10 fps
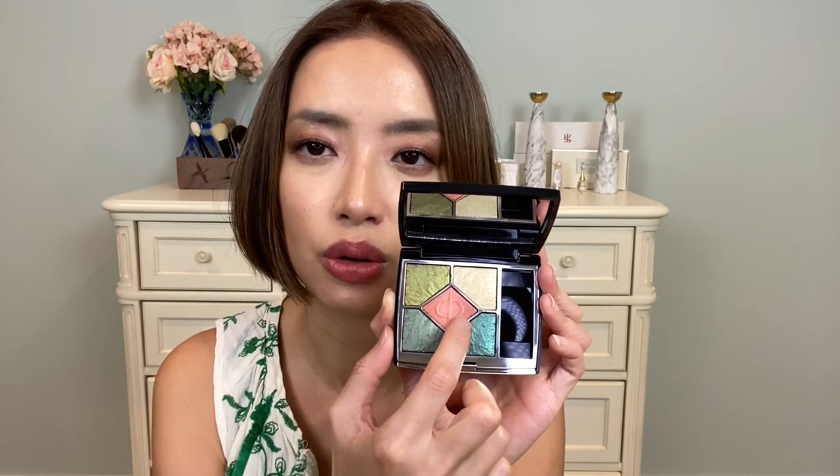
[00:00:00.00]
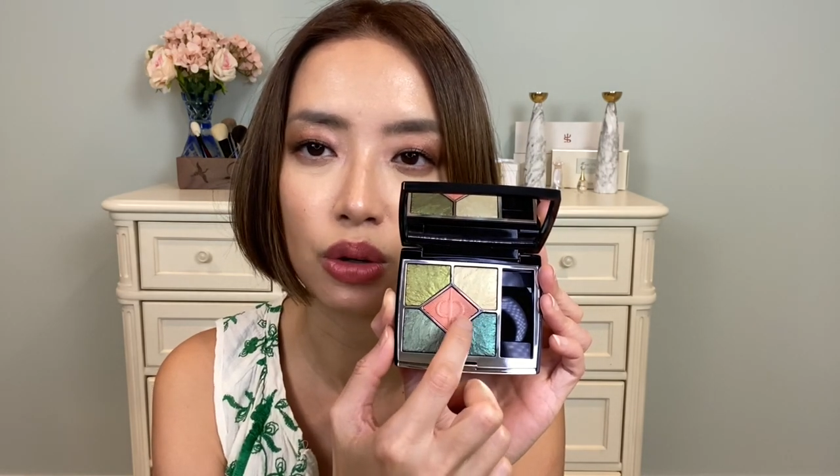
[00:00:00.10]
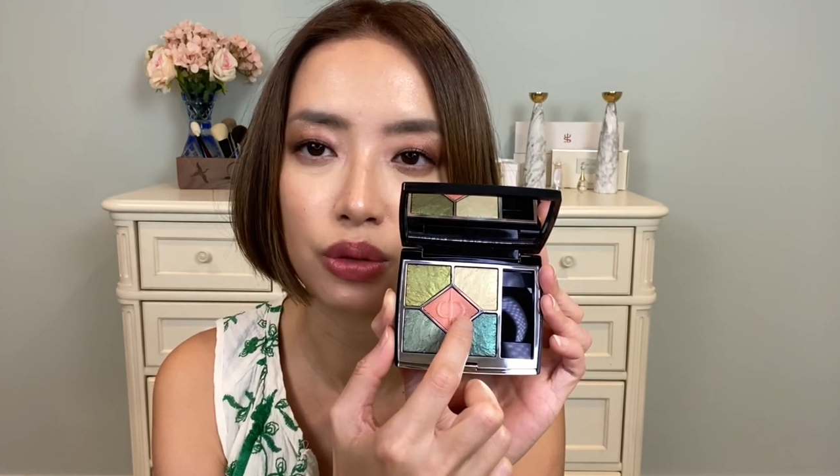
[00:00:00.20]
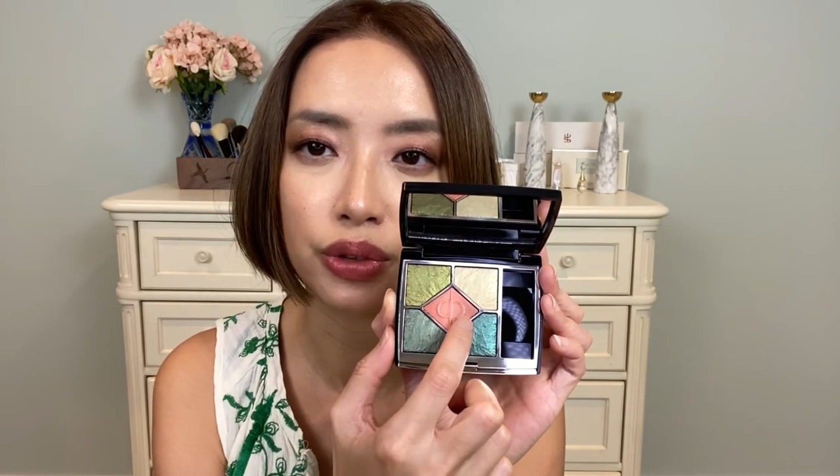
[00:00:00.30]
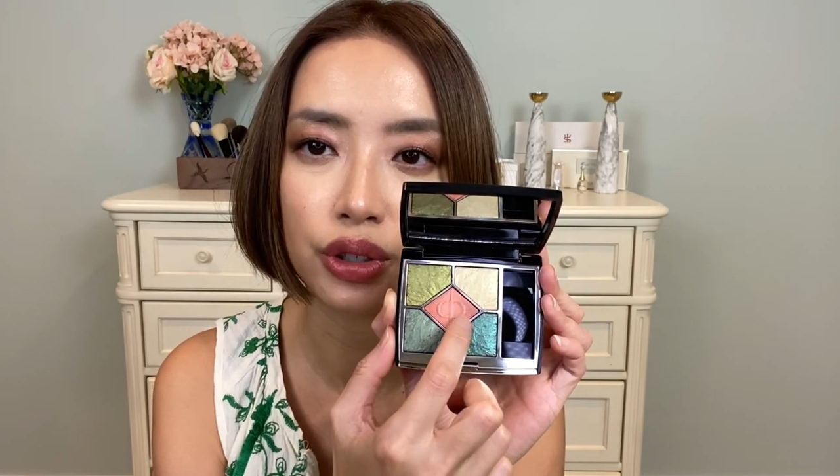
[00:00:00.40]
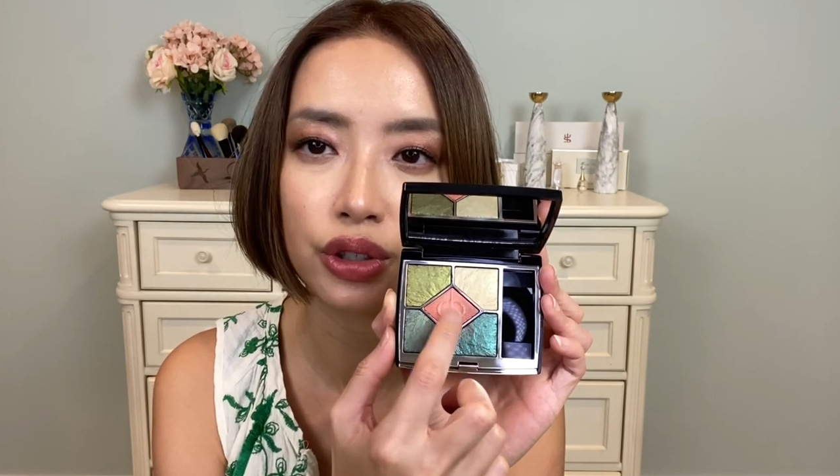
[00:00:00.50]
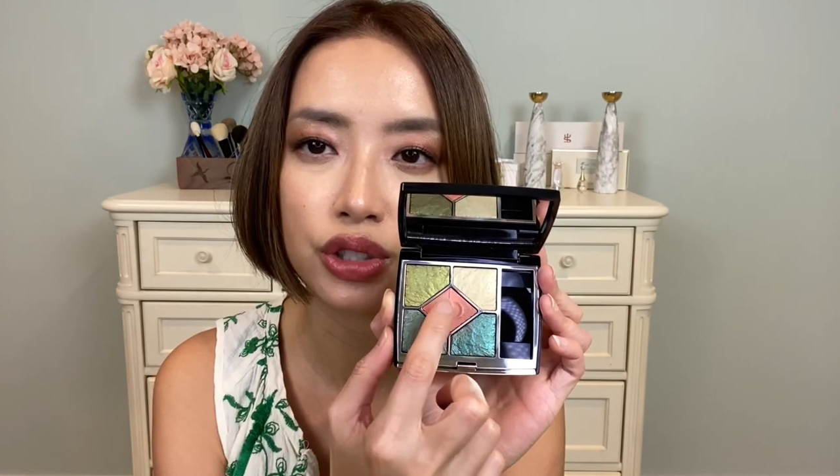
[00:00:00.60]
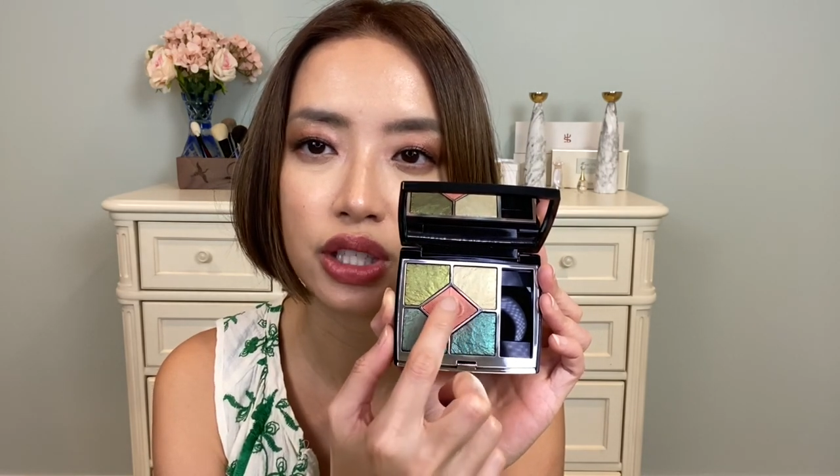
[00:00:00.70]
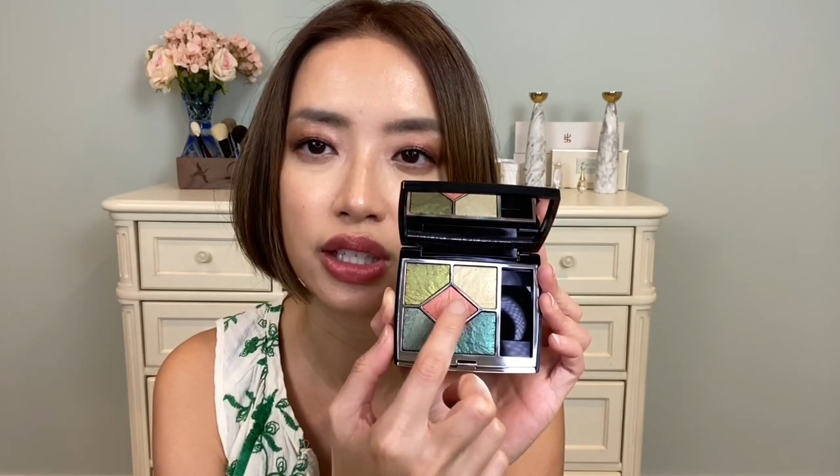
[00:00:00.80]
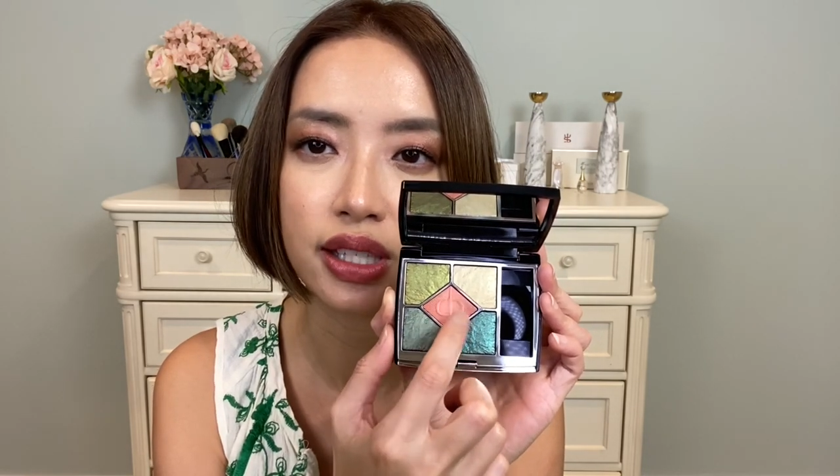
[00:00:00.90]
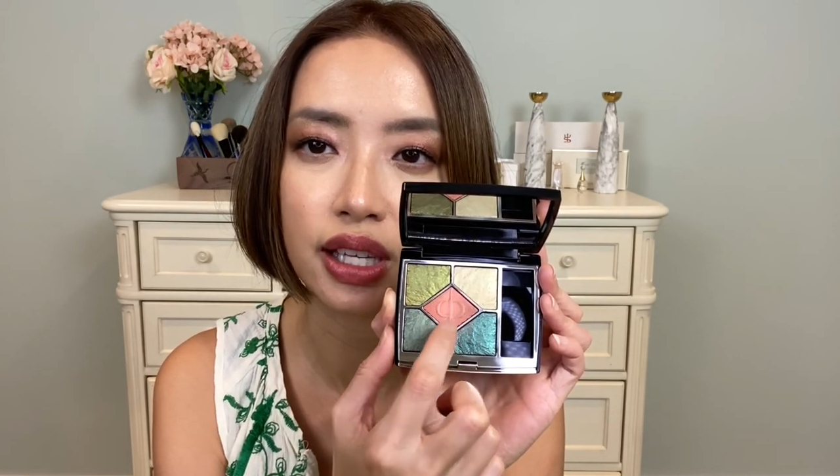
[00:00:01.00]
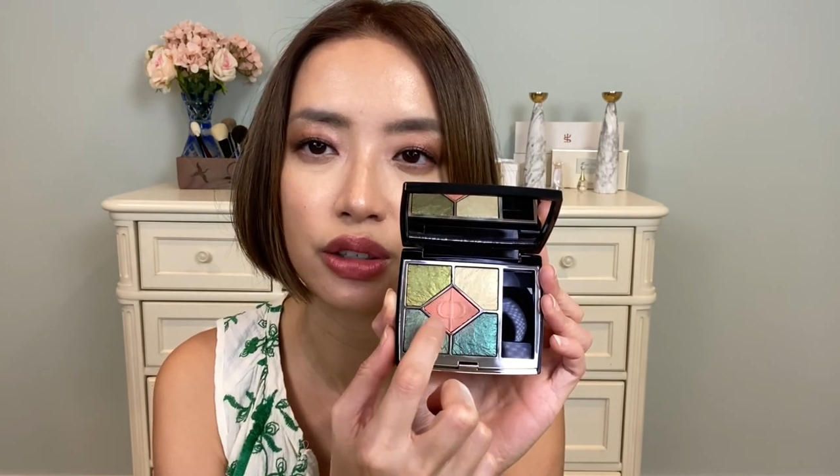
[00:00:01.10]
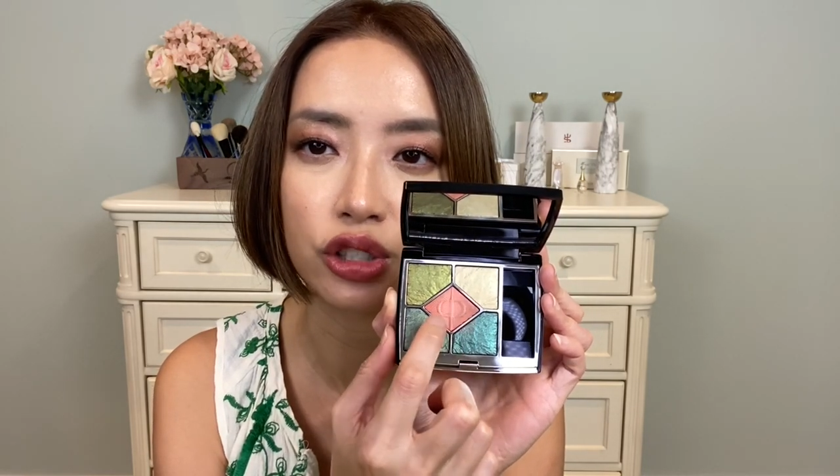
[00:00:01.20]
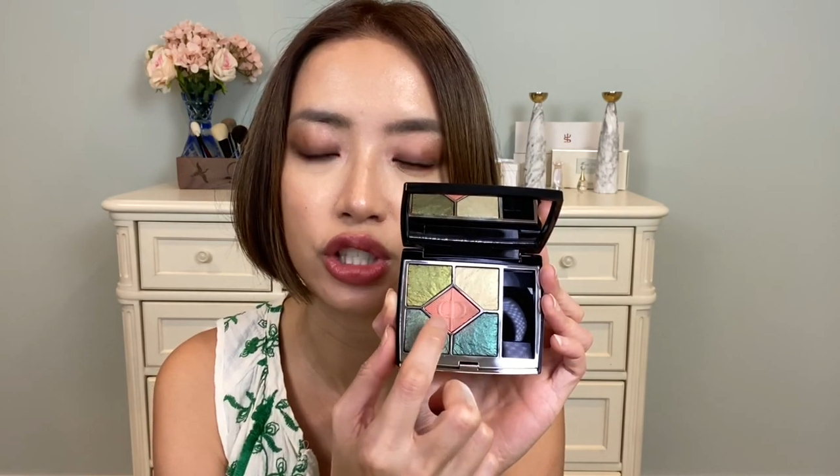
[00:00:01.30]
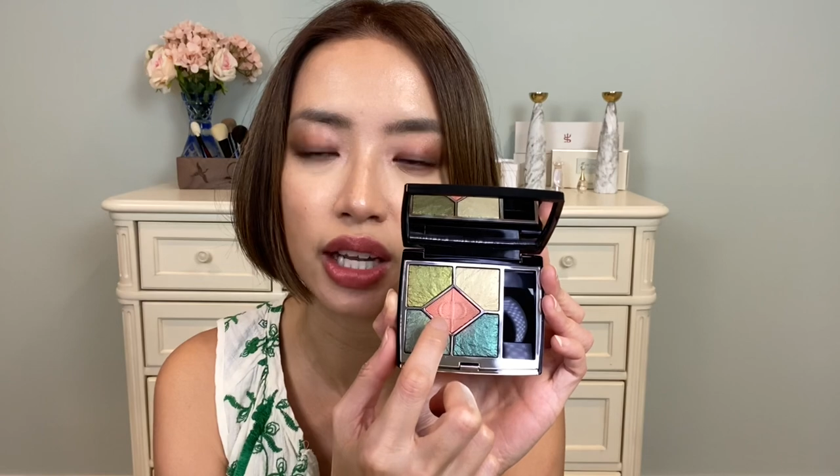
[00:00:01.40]
over to the
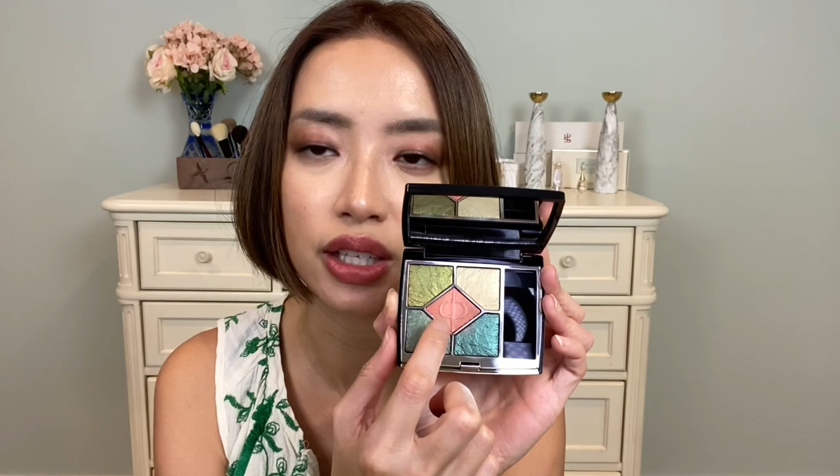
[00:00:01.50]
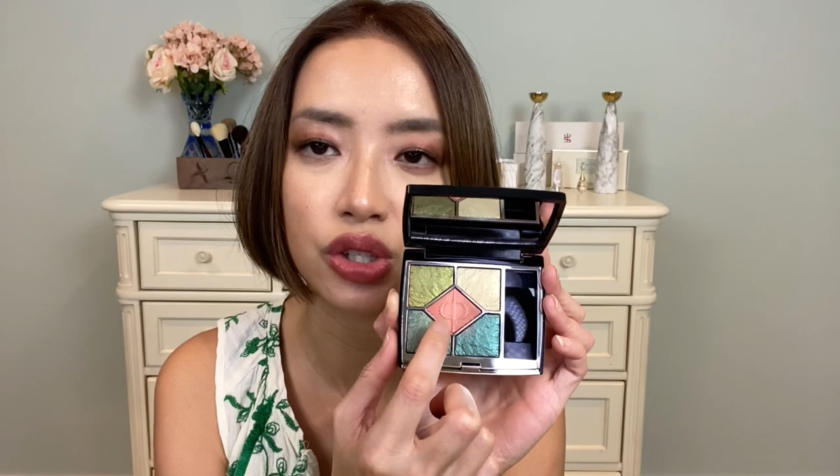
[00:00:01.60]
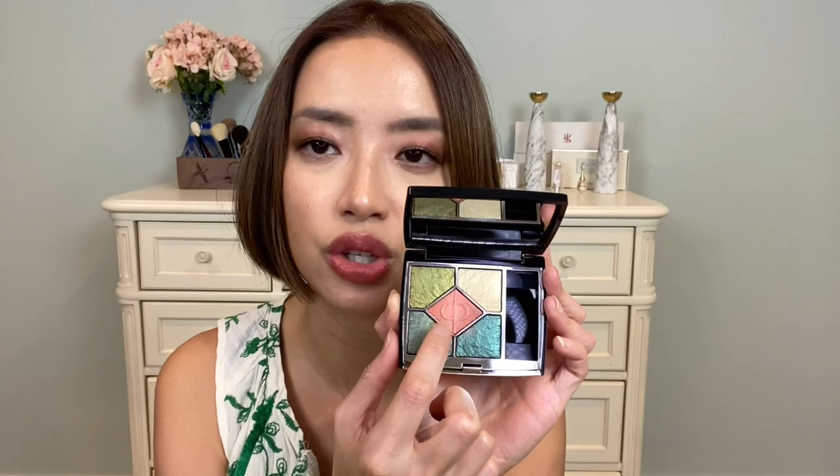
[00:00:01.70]
center shade.